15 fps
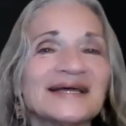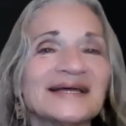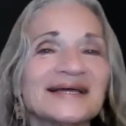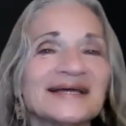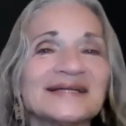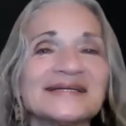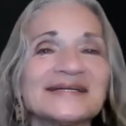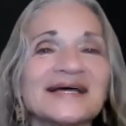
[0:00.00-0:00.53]

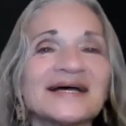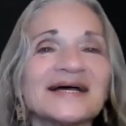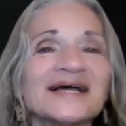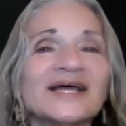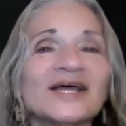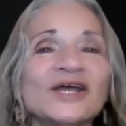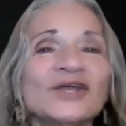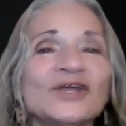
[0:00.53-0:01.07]
And
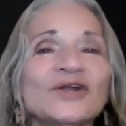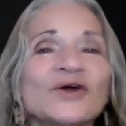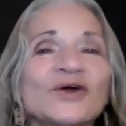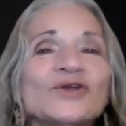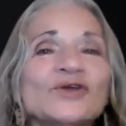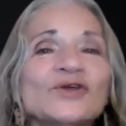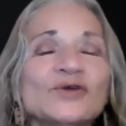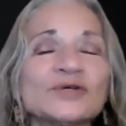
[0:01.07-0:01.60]
you know,
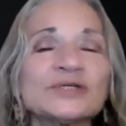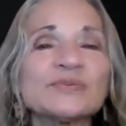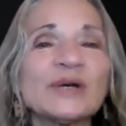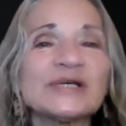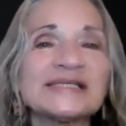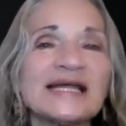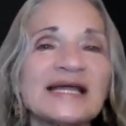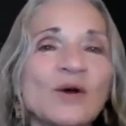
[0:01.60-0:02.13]
you use
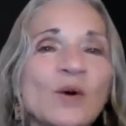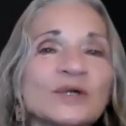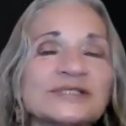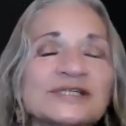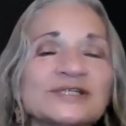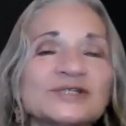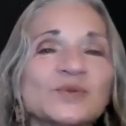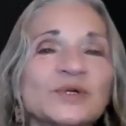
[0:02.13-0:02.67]
Mustang
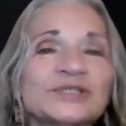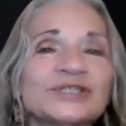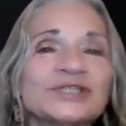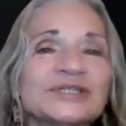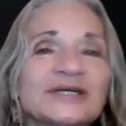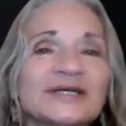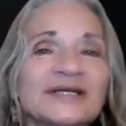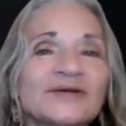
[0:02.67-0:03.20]
horses, which